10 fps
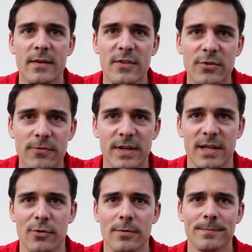In this
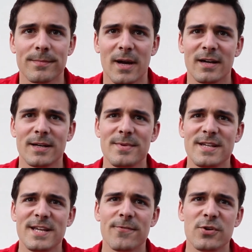video, I'm going to be
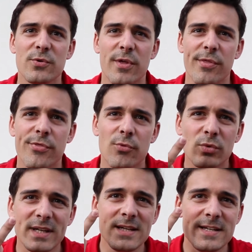giving you the
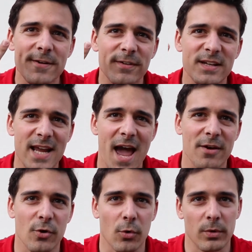3 different
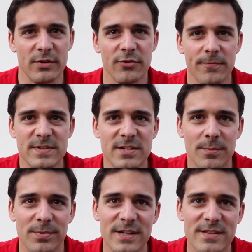categories of
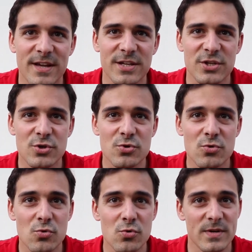discipline that
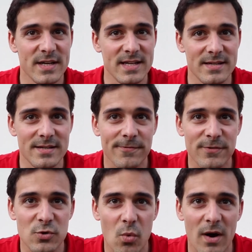you need if
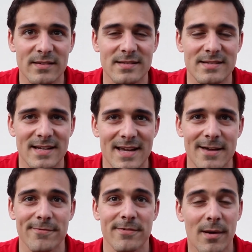you want to
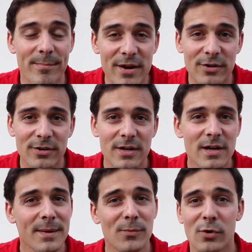have a better
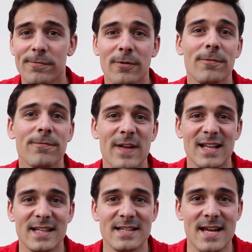and more
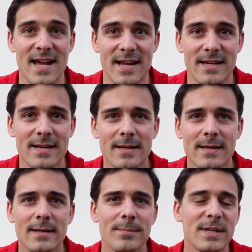fulfilling day.
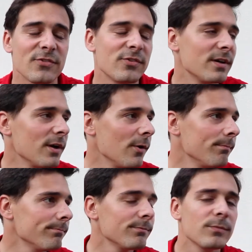Because, you know,
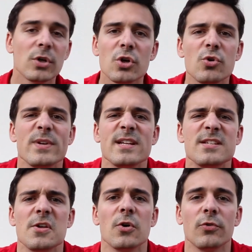who
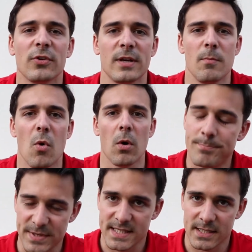needs those anymore?
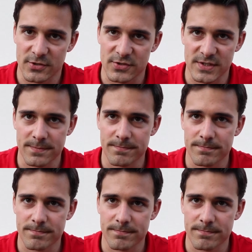But seriously,